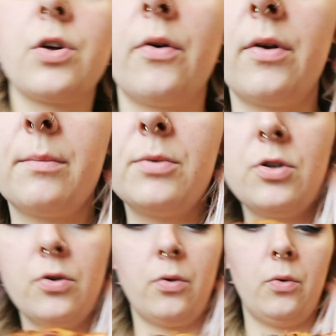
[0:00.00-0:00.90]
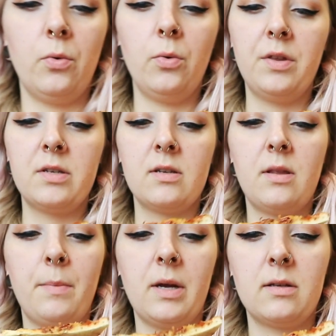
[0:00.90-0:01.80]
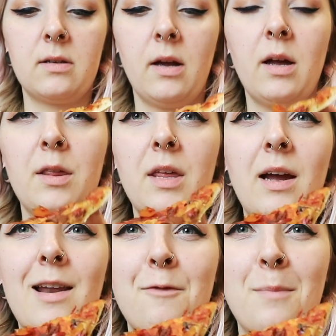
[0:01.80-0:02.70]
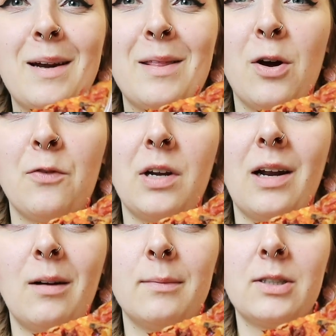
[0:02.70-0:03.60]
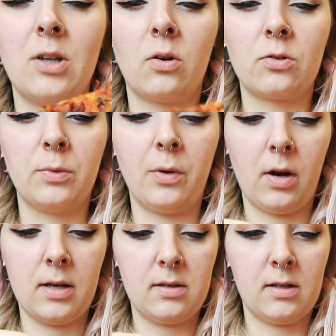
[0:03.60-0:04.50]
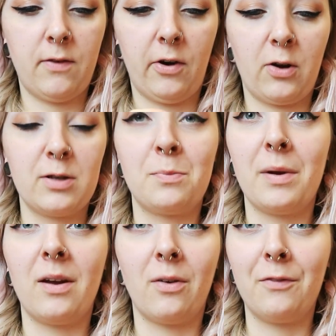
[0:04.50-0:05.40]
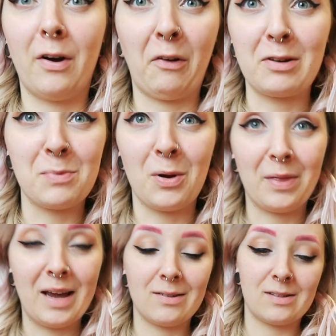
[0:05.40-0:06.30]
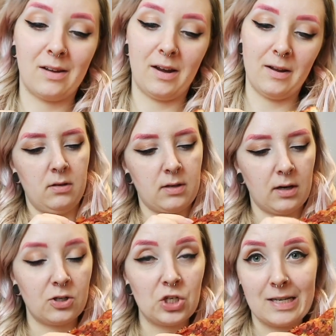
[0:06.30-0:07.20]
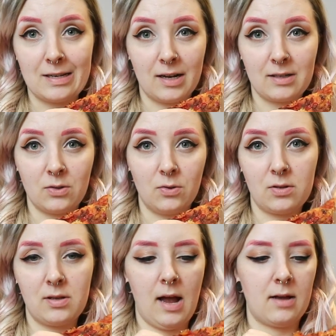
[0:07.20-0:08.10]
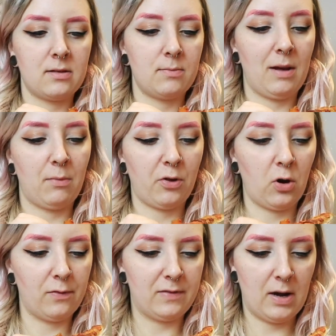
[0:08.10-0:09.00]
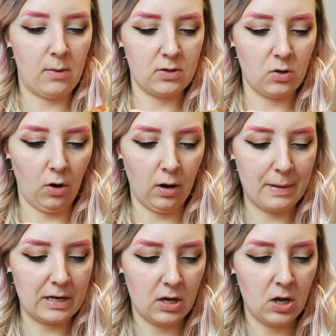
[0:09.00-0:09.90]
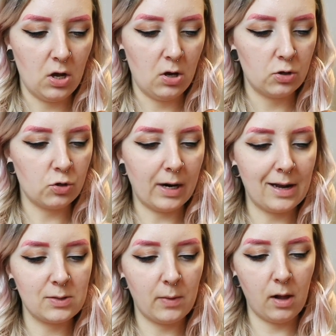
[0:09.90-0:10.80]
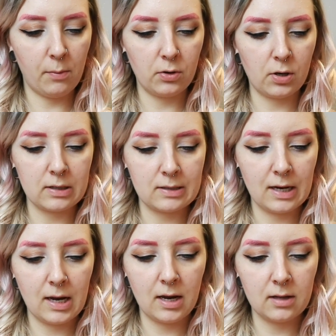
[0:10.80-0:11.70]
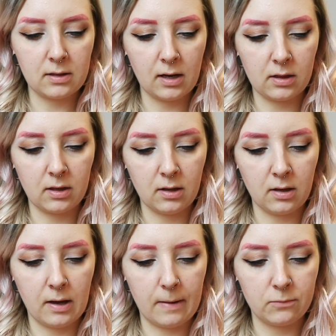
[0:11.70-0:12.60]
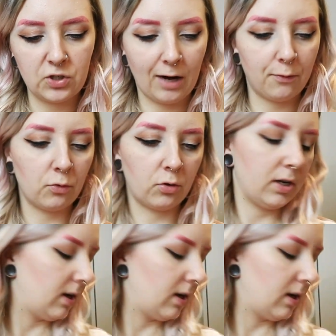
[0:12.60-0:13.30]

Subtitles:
So number 2, this is the pizza. I think I left mine in the oven a little bit too long, to be honest. It's very crispy, gotten very crispy on the outside. This kind of cheese-like sauce that is made with cauliflower. It's gotten a bit dry as well, but you can see here's like the jackfruit on